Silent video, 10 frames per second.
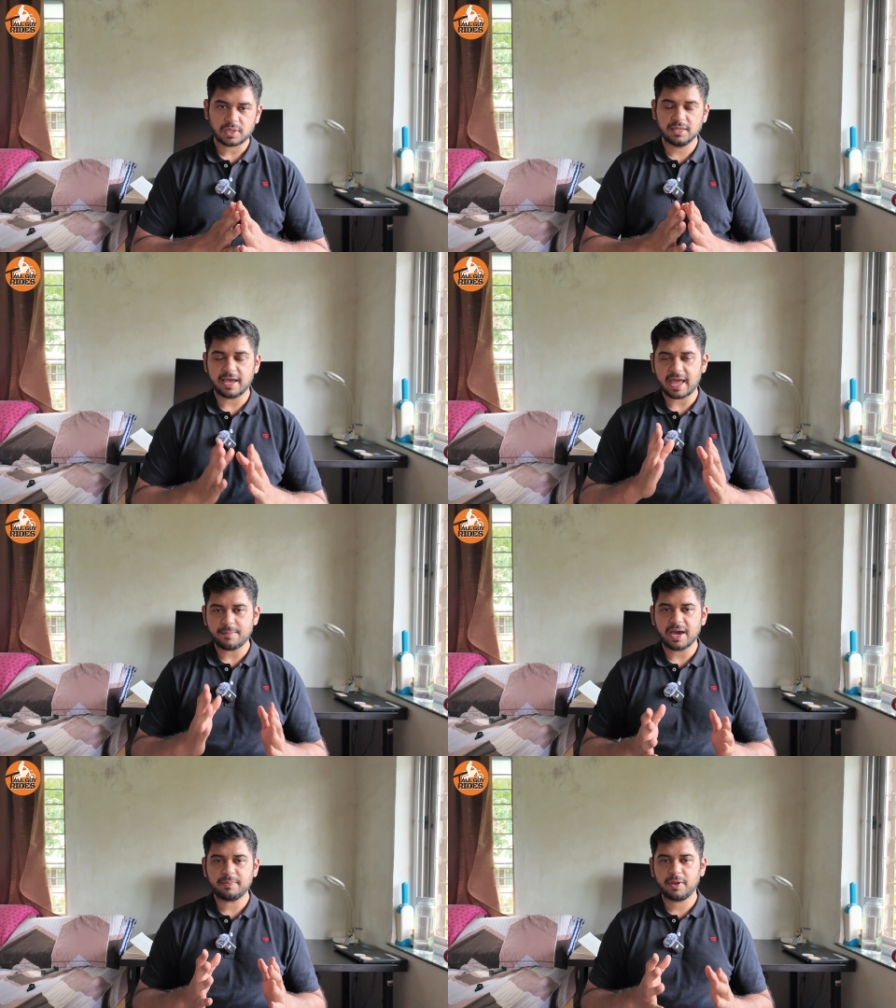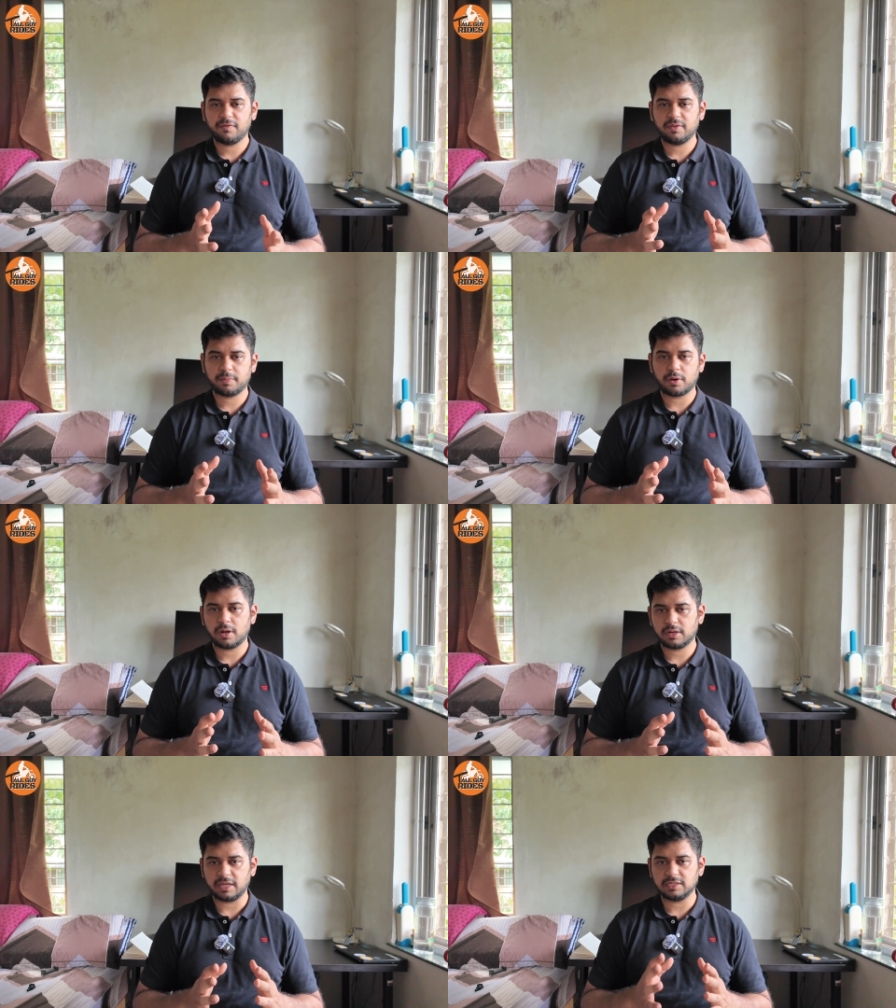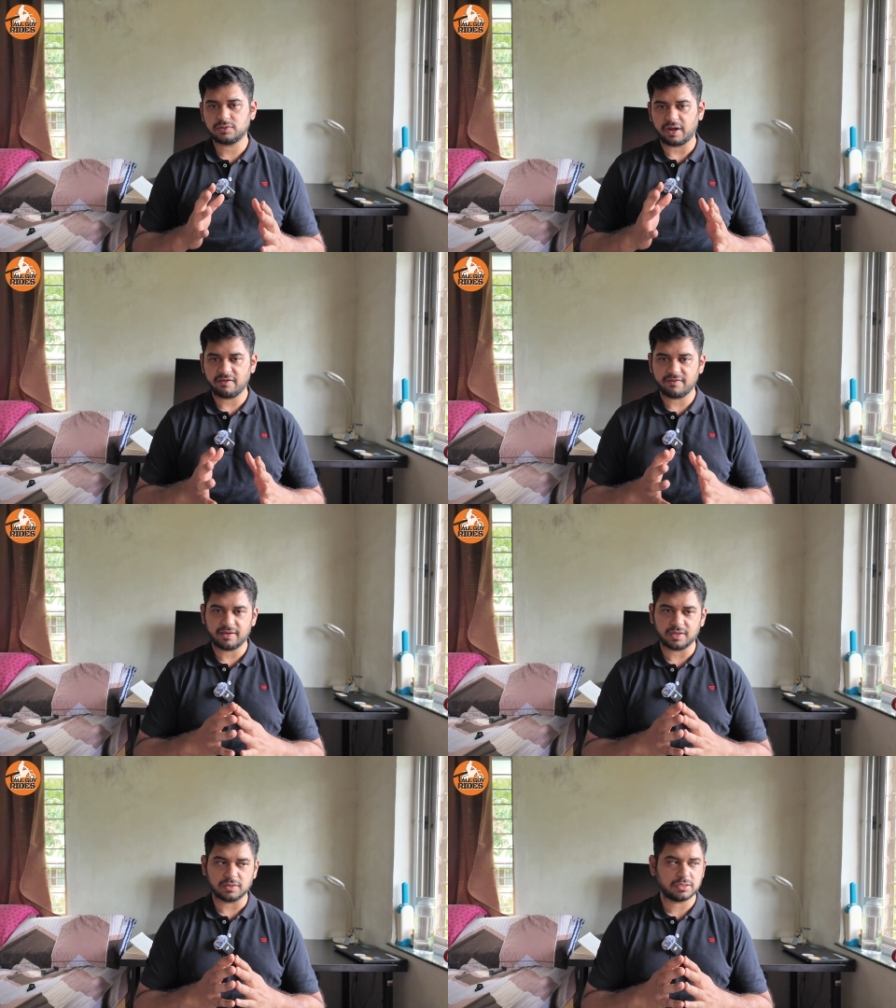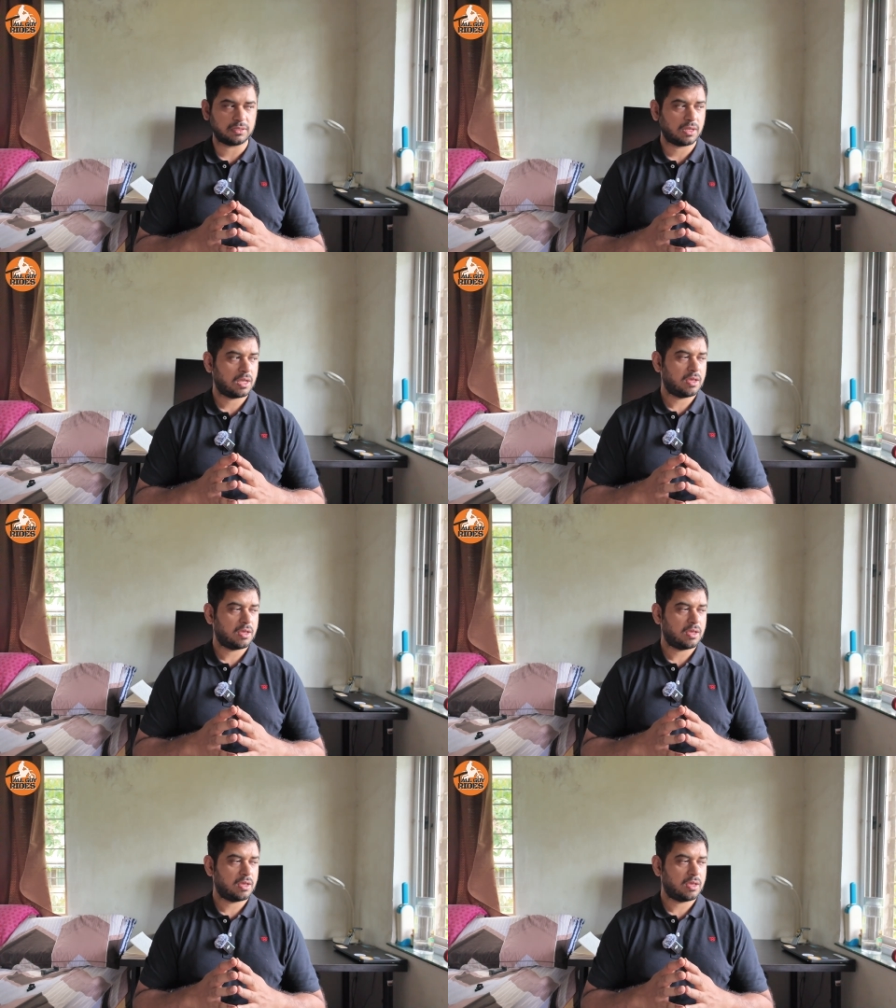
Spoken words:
The MRP of the product is 25,000,